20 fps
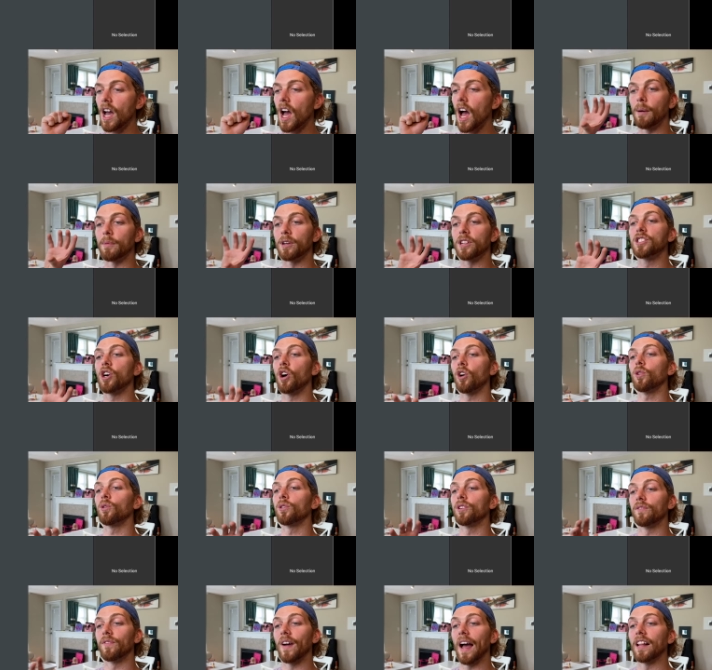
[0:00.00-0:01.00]
I'm going to toggle
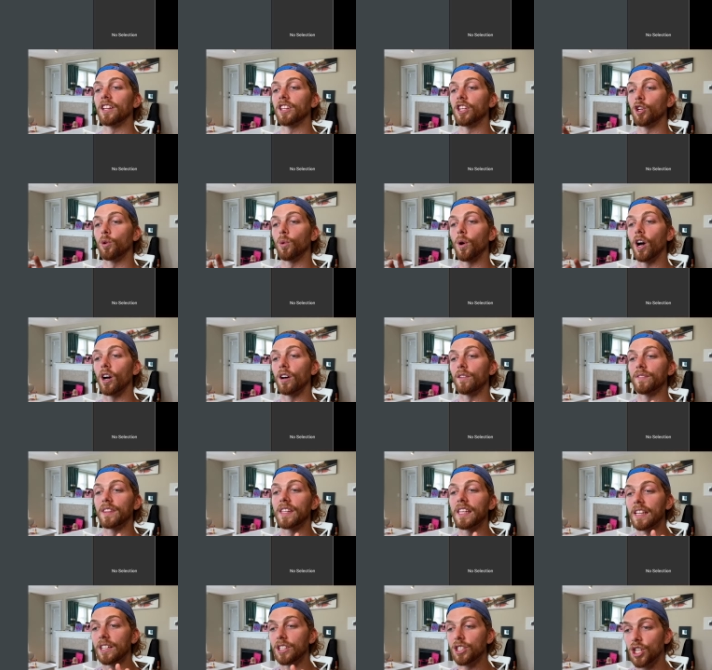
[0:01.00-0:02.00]
the value of
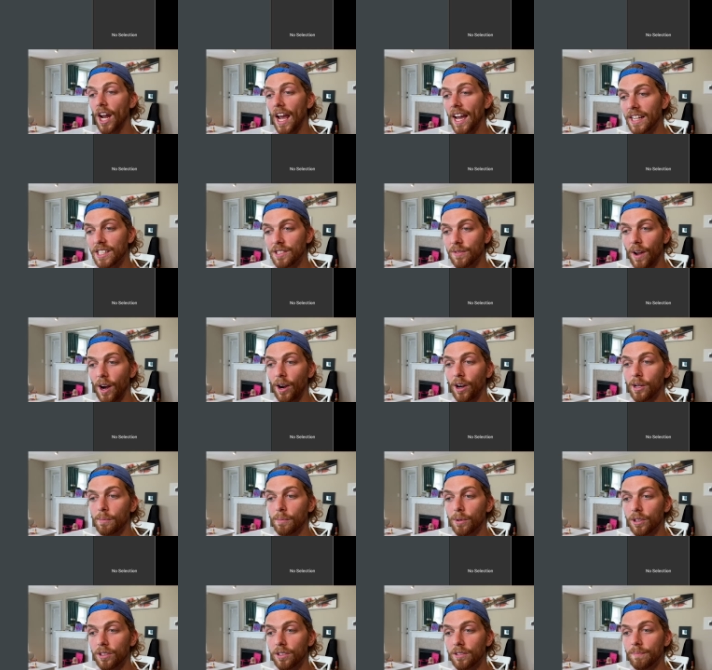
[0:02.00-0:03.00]
the checked
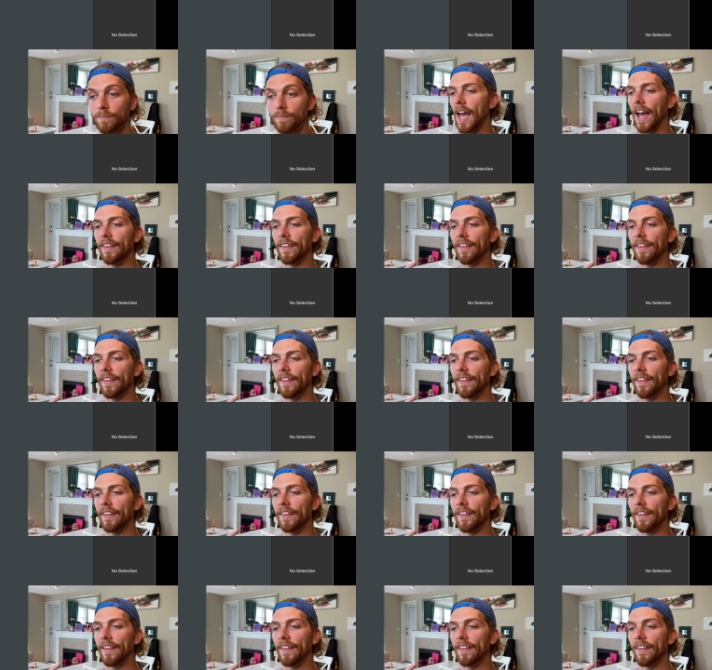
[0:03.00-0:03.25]
variable,